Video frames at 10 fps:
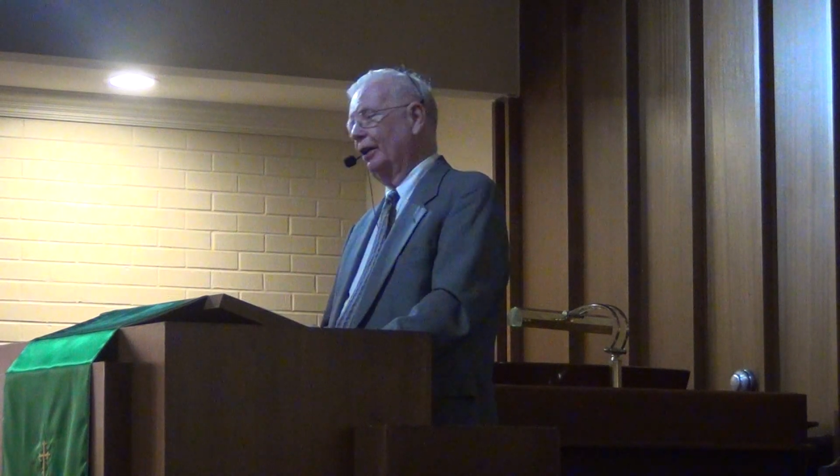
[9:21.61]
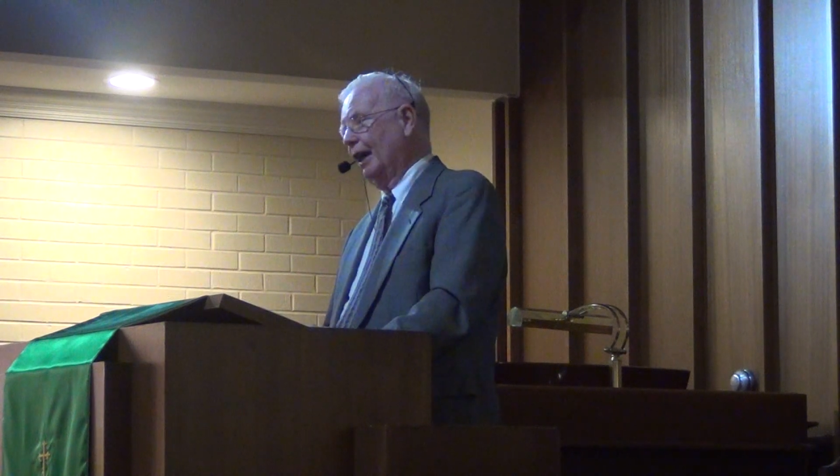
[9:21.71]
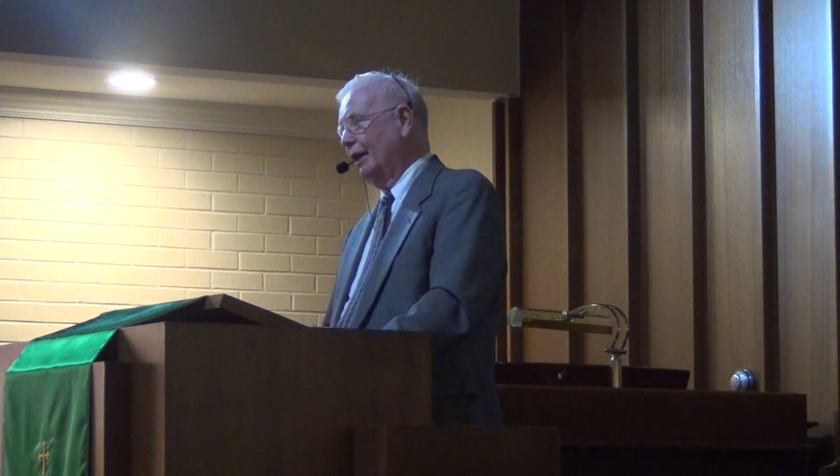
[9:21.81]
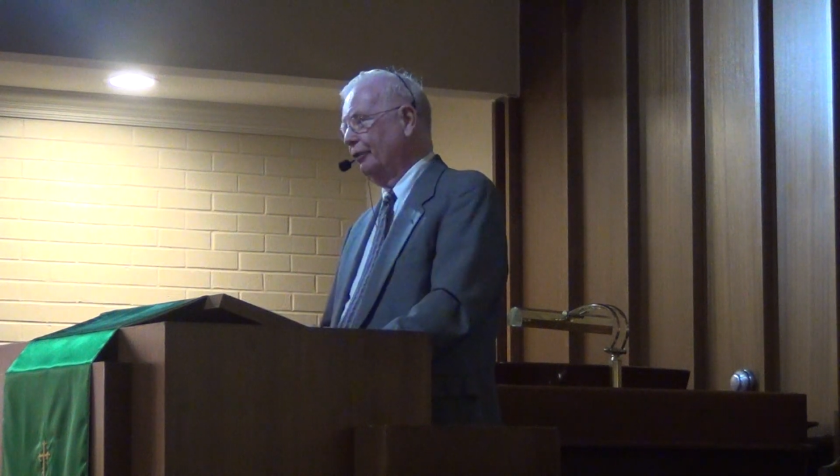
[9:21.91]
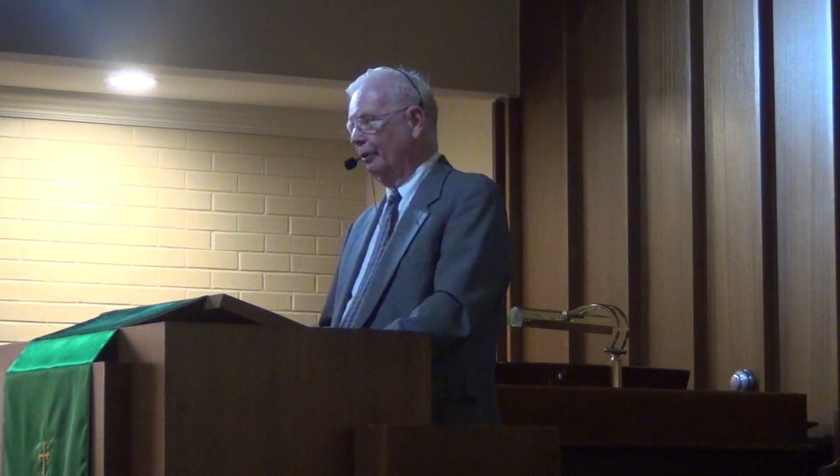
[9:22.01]
in
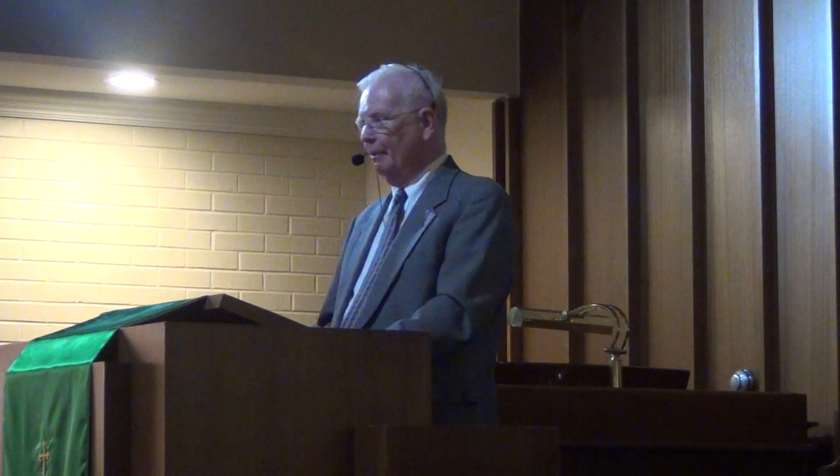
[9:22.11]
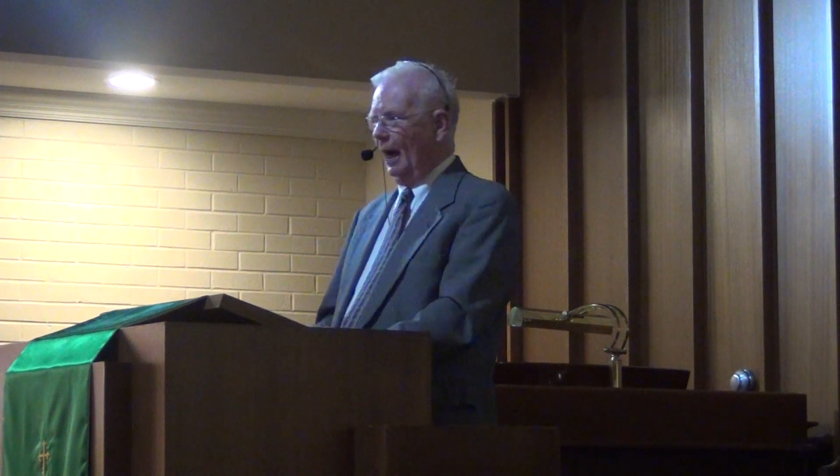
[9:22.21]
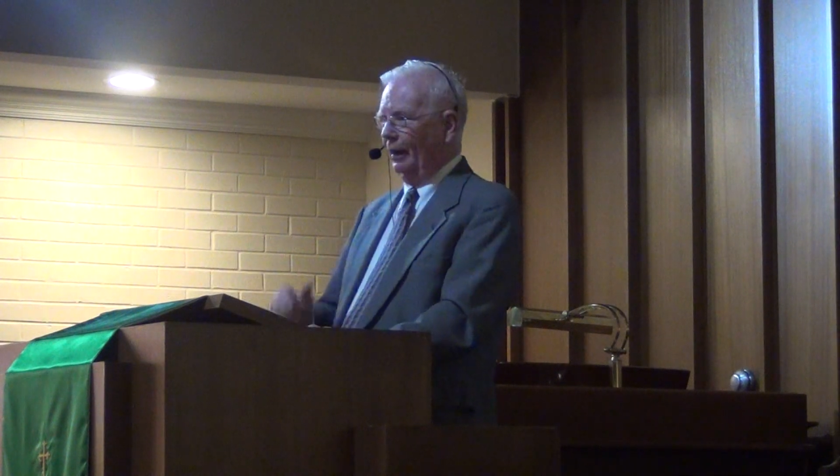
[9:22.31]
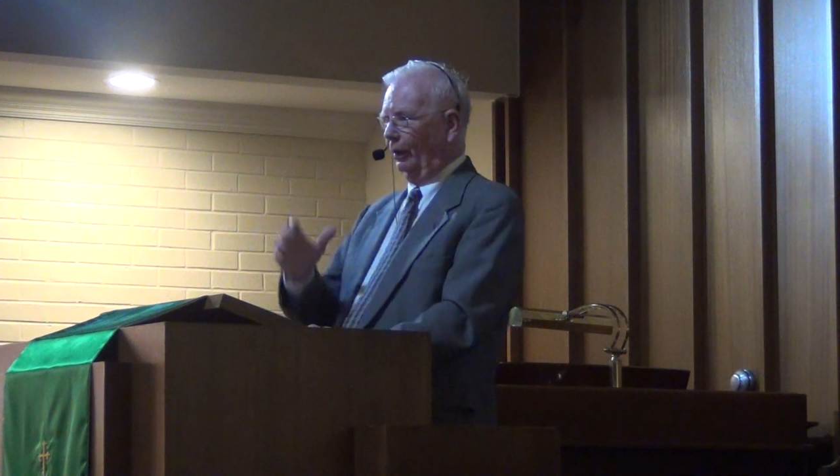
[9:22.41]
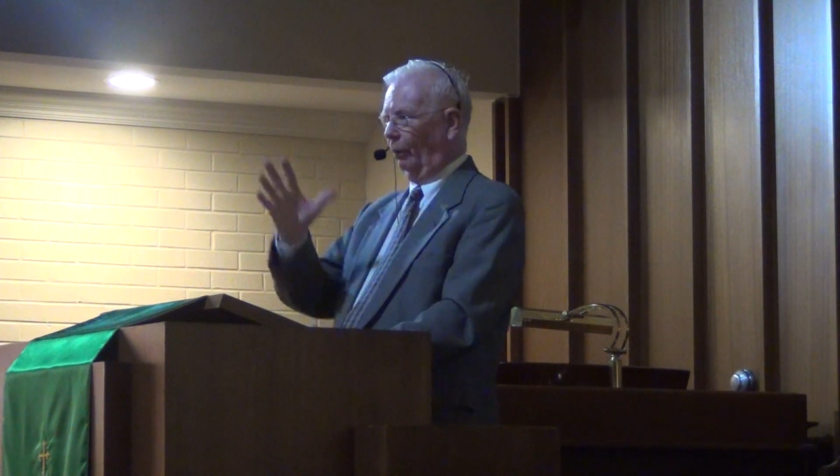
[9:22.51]
Asia
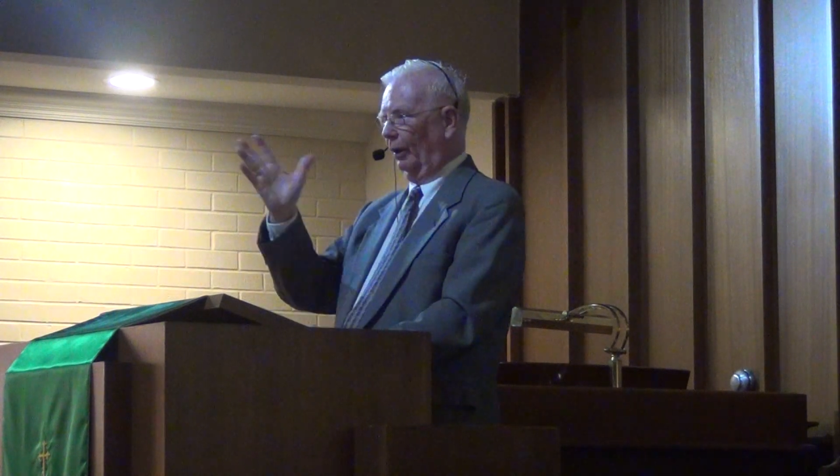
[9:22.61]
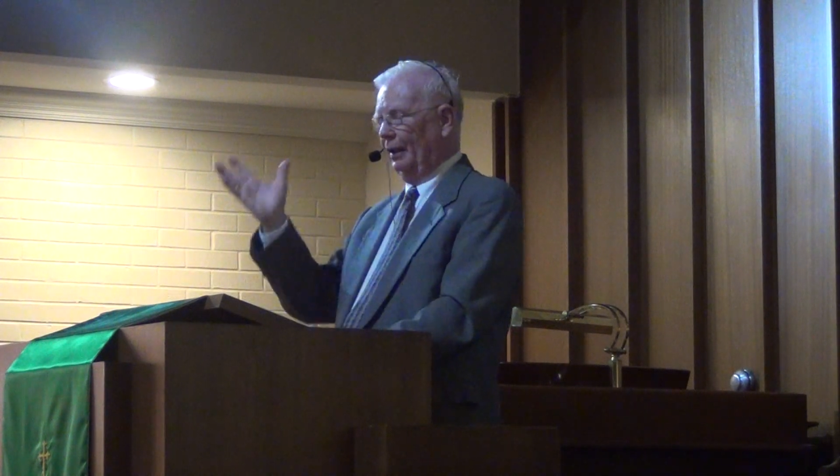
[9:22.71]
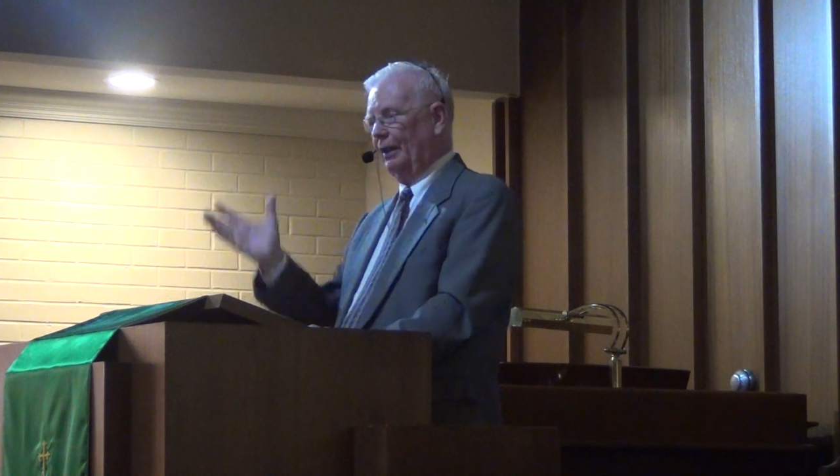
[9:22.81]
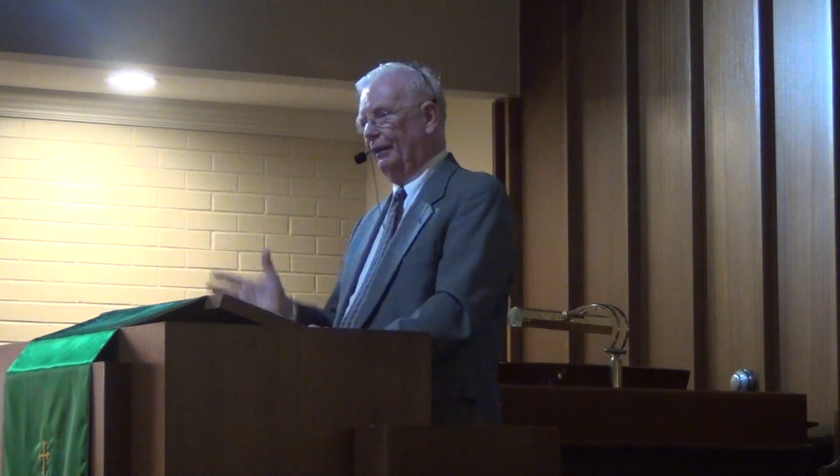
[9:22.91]
Minor where he